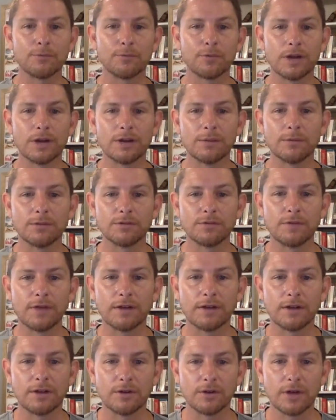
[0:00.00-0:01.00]
freedom is
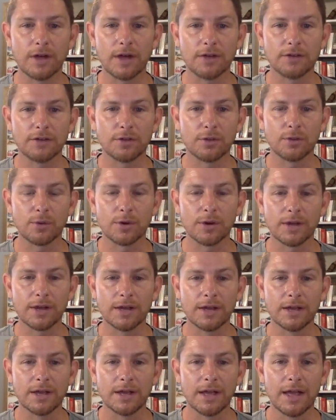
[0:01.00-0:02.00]
found under God's authority.
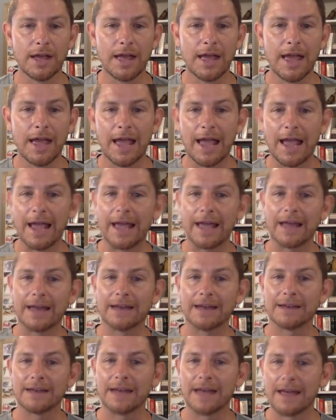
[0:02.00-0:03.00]

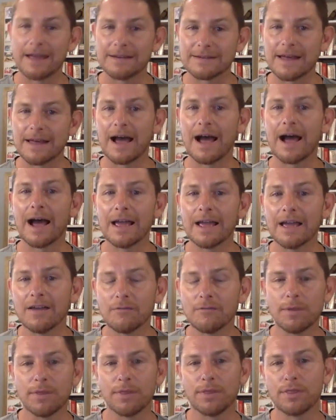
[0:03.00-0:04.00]
And as I
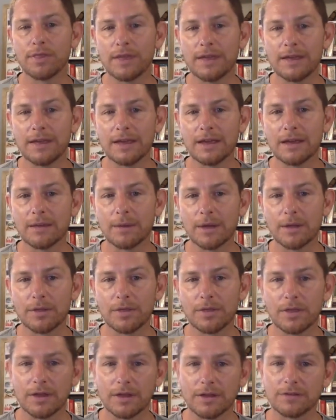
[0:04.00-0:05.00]
have been thinking about
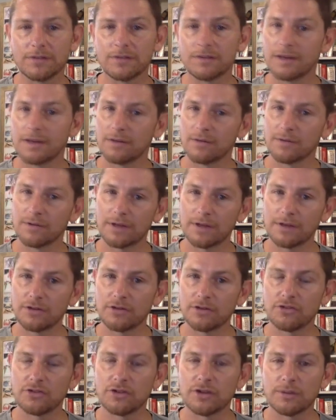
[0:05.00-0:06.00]
this in
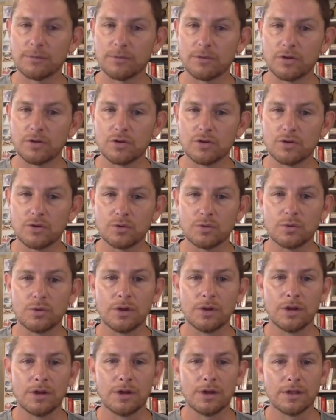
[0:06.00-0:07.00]
relationship to
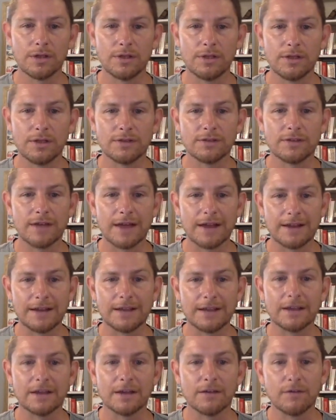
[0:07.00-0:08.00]
this
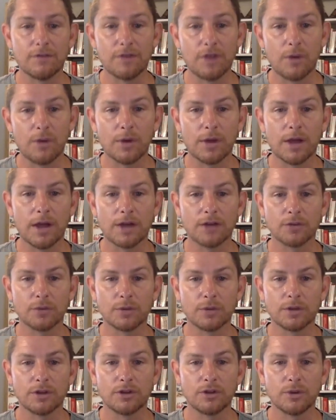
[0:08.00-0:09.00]
idea of knowing God's
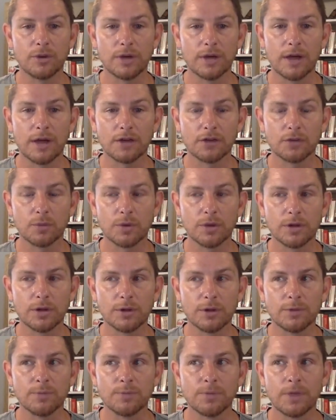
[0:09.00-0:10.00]
will and doing God's will,